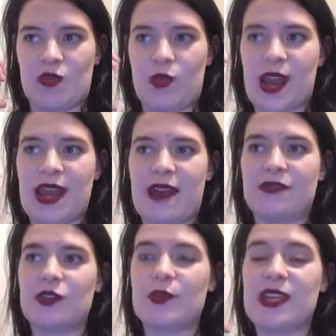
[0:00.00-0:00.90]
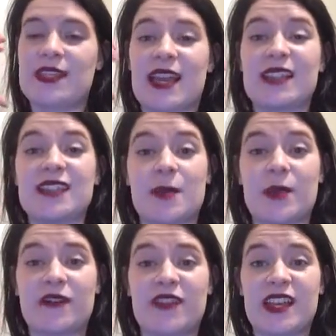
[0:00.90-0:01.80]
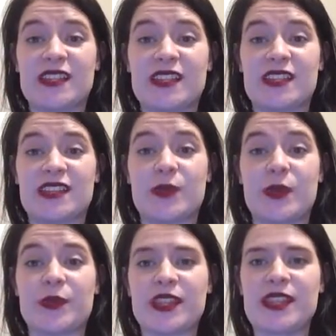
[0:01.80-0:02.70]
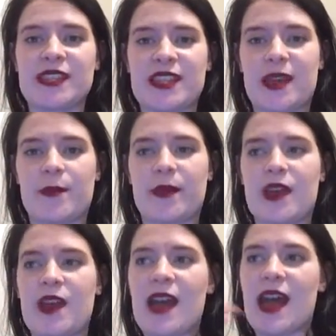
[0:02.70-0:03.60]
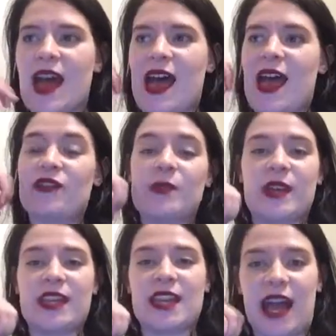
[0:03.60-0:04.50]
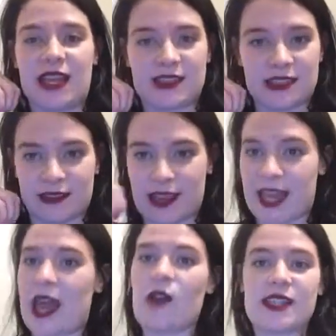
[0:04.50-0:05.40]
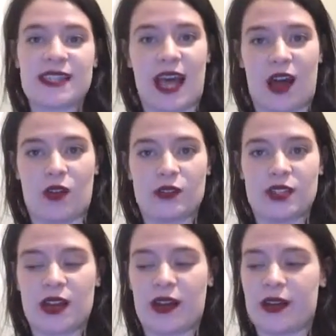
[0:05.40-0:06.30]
right after we tensed up our faces and we released them, everybody had to let out a sound.